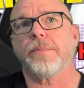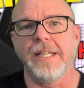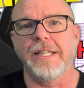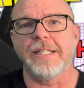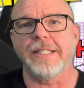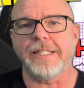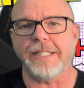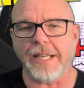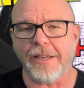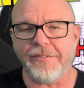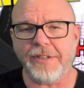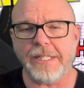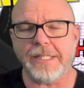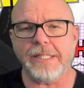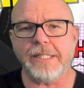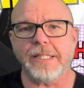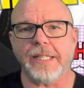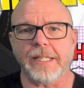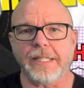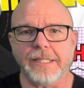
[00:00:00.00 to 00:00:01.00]
7
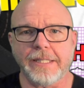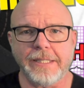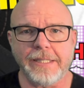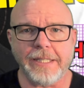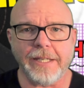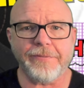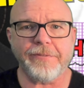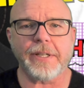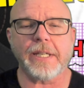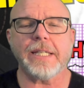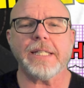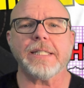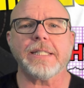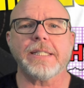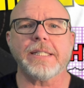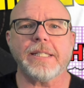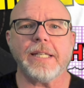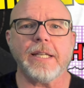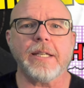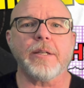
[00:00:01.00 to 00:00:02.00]
significant
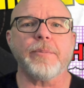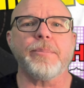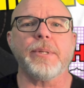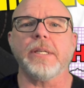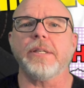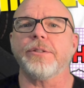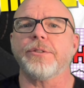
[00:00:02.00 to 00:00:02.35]
syncope